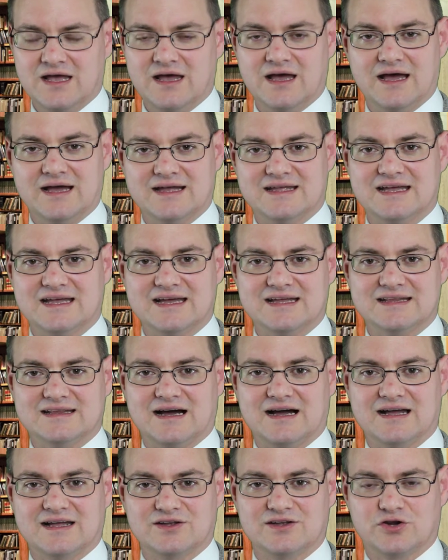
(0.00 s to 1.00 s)
Again,
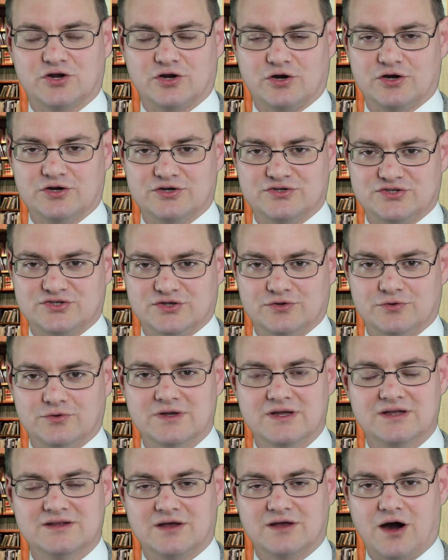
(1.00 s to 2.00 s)
I encourage
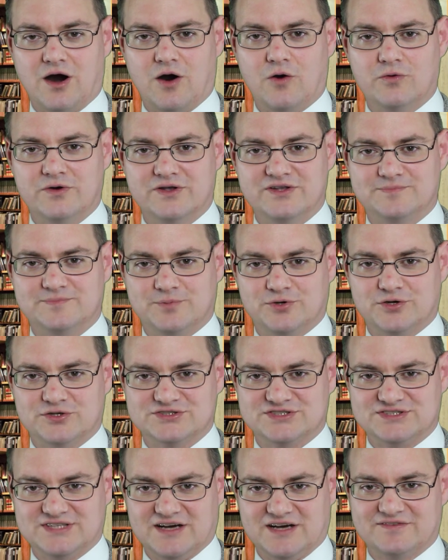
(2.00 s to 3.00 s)
you to always
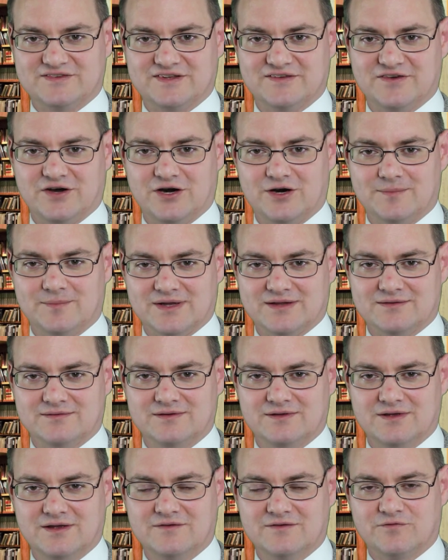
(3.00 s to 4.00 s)
push self-development
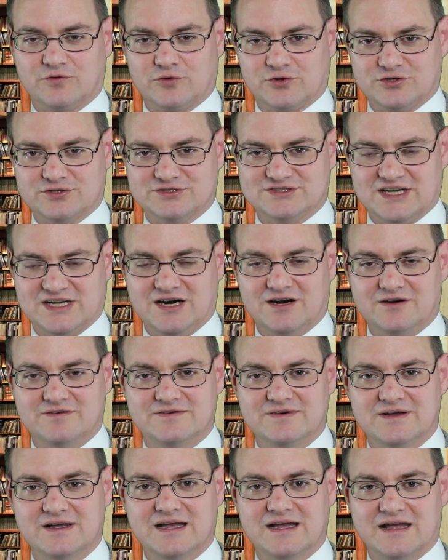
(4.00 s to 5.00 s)
for
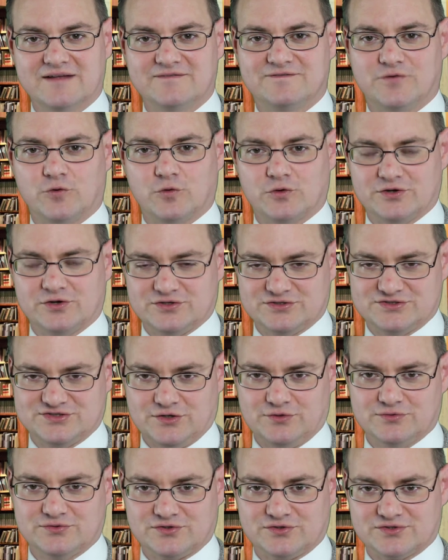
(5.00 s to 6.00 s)
yourself and for your
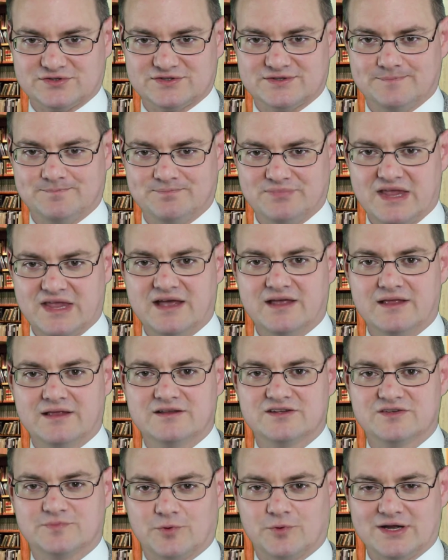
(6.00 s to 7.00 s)
soldiers.
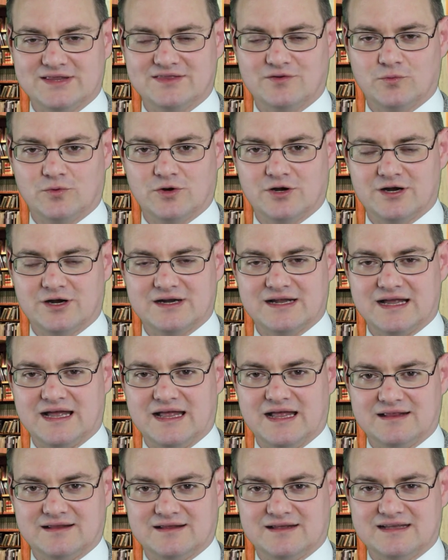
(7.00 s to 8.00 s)
Spread the word
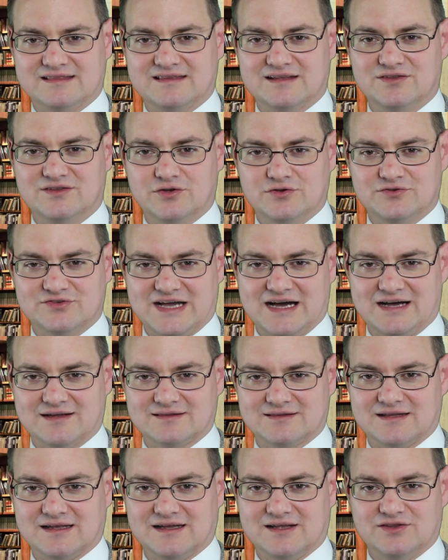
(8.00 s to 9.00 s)
and get the news
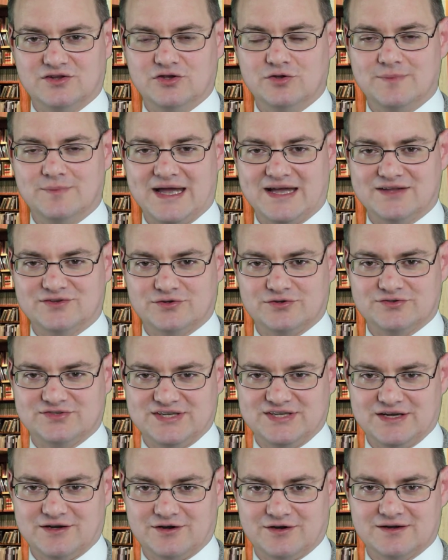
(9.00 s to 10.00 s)
out that a new manual is
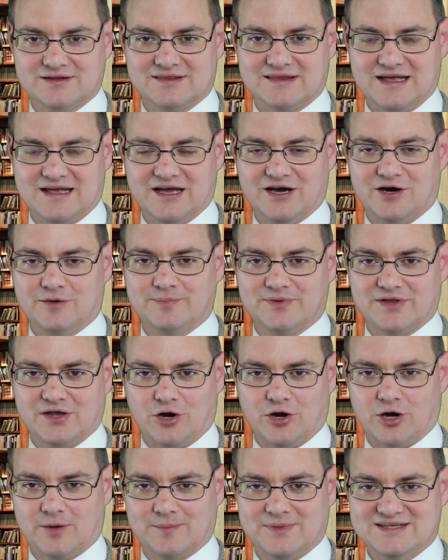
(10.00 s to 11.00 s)
here to help the
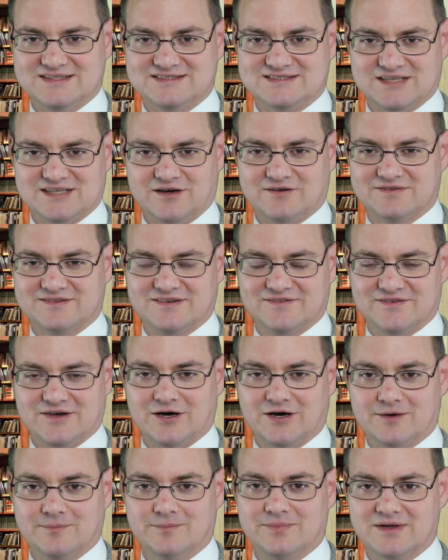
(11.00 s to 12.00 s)
Army
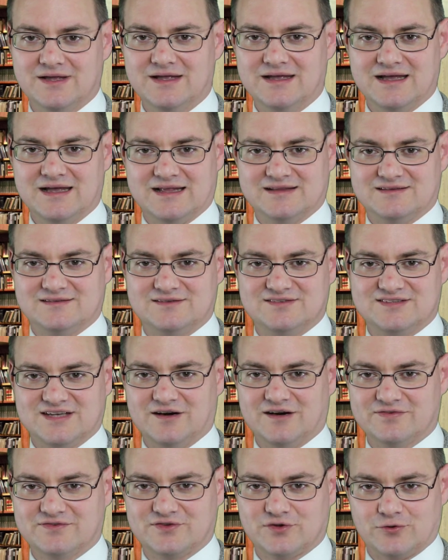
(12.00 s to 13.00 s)
self-develop and
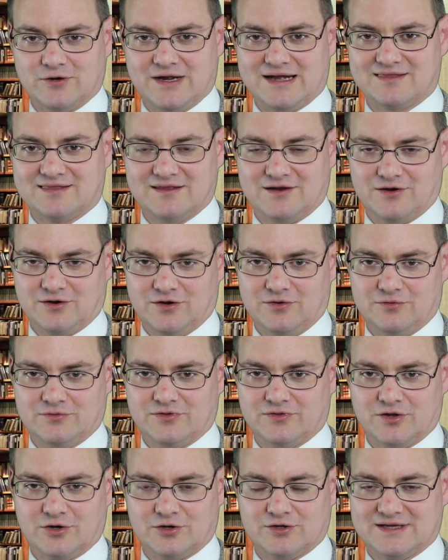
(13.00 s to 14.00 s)
self-direct their
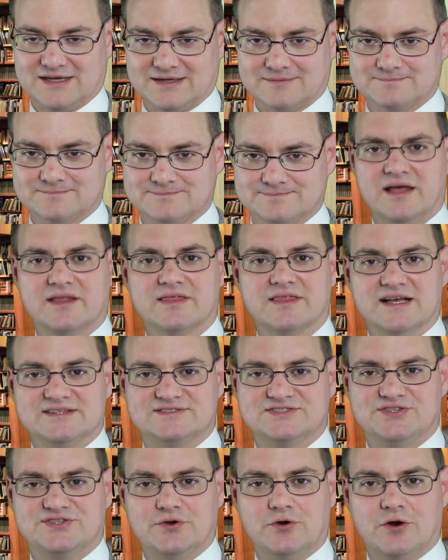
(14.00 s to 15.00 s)
own learning.
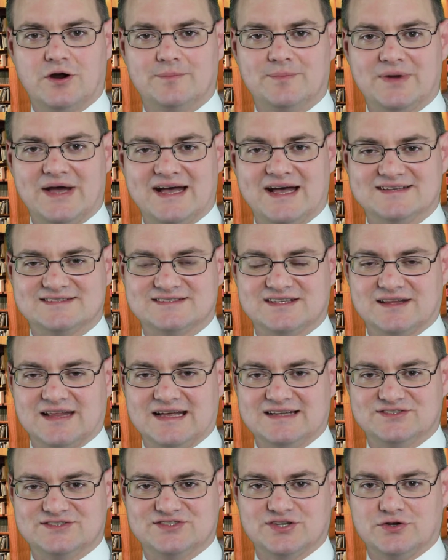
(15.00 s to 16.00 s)
Let's do our best to
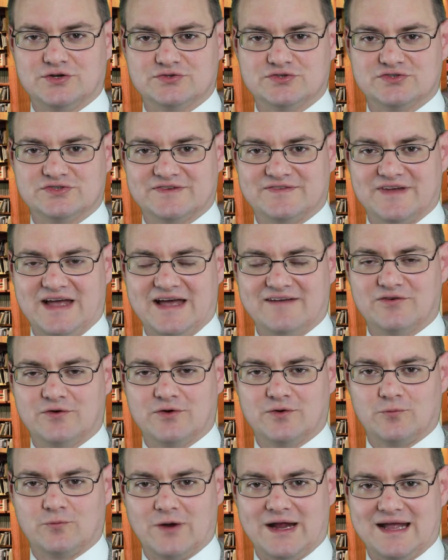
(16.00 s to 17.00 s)
let soldiers of
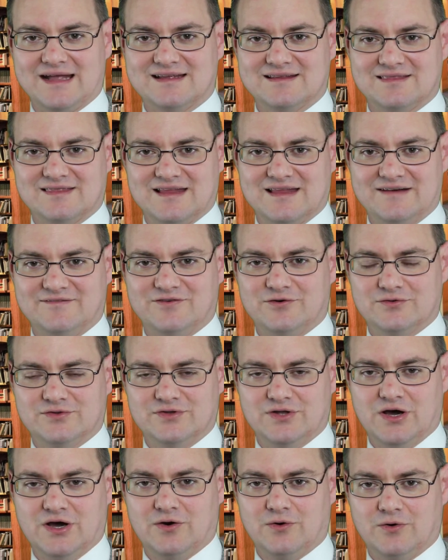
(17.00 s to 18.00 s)
every rank and level
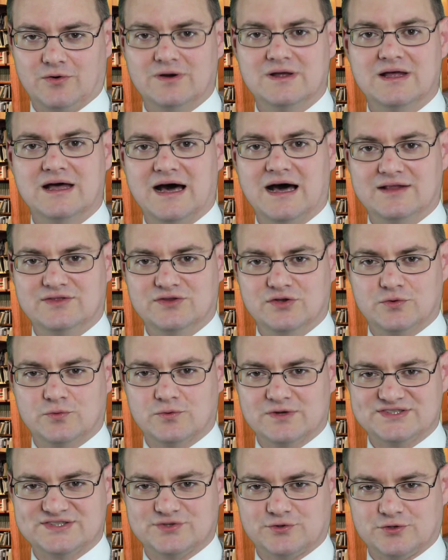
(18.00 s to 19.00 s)
know a new
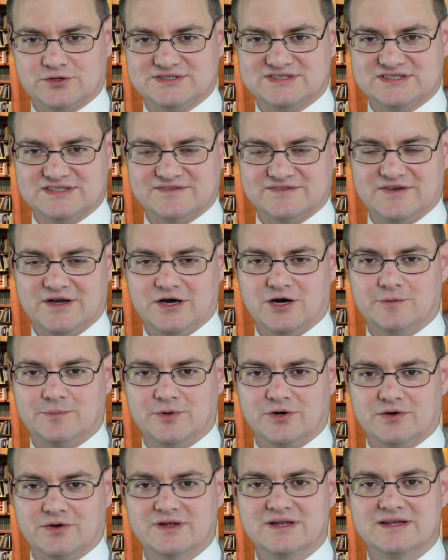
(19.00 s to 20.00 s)
resource is
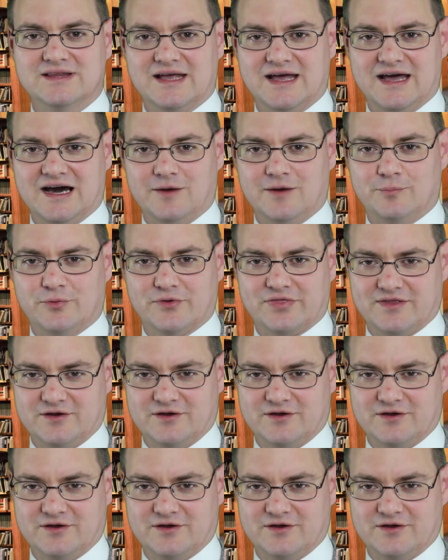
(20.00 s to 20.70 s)
available to help with